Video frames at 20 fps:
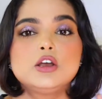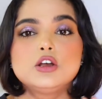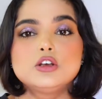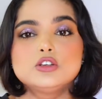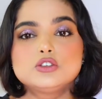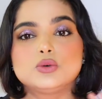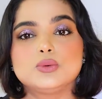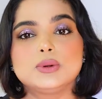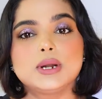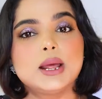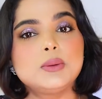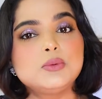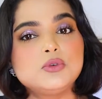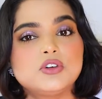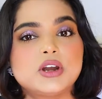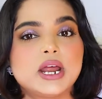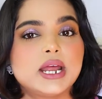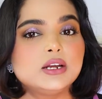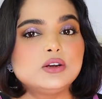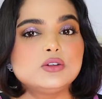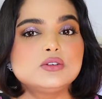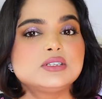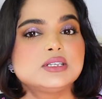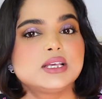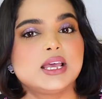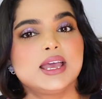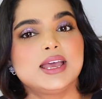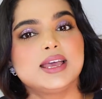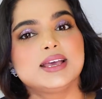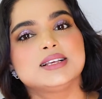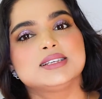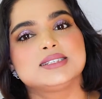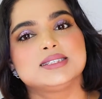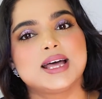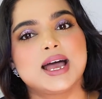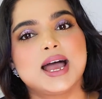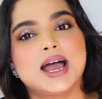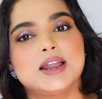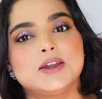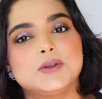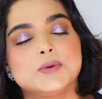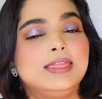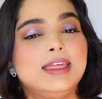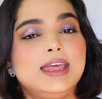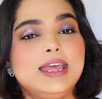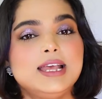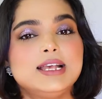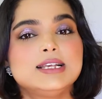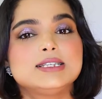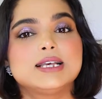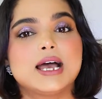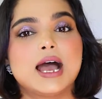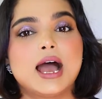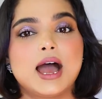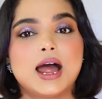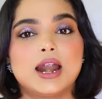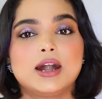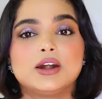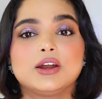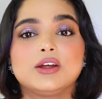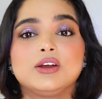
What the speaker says: So what I'm trying to say is that these are